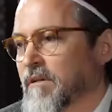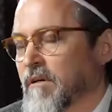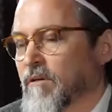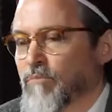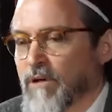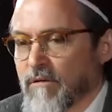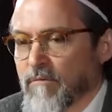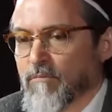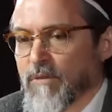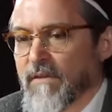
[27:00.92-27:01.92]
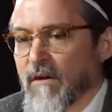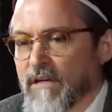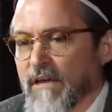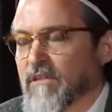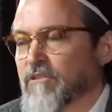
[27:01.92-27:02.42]
it. But
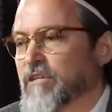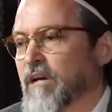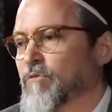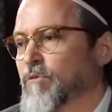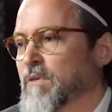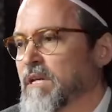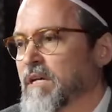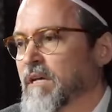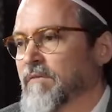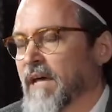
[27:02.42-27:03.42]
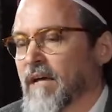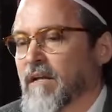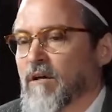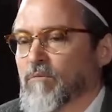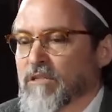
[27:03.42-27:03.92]
they'll get the general meaning of
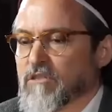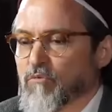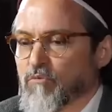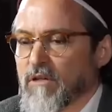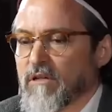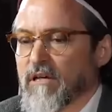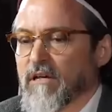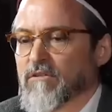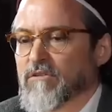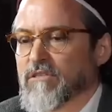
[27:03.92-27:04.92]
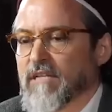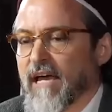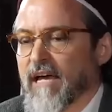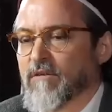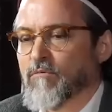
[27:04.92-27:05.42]
that. But to really
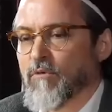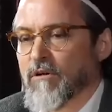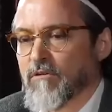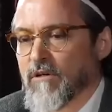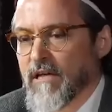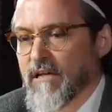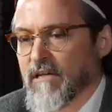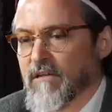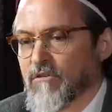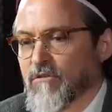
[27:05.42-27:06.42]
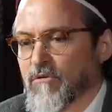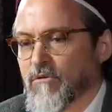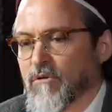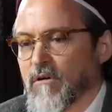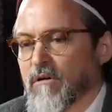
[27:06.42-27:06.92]
understand where you get
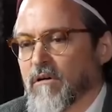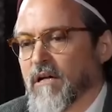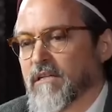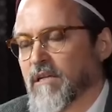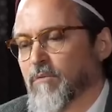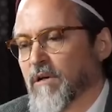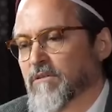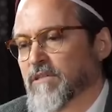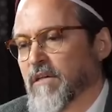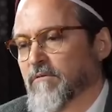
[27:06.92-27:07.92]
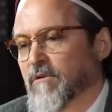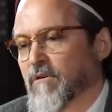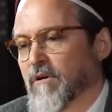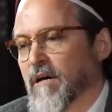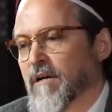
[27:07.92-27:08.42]
into a deep understanding of
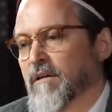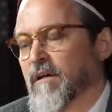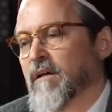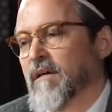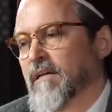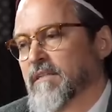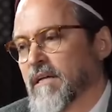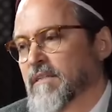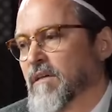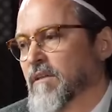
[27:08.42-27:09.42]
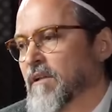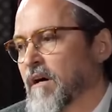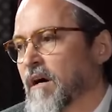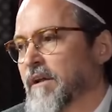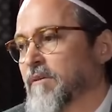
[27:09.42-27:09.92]
the Quran, it takes a
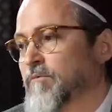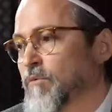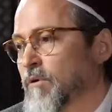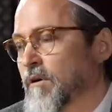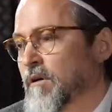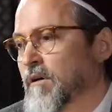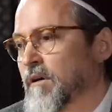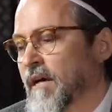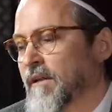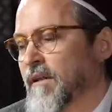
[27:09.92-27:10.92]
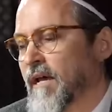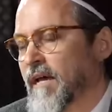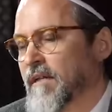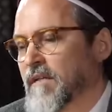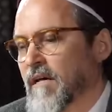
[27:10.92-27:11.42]
lot of work.
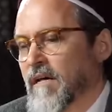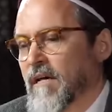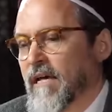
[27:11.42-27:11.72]
And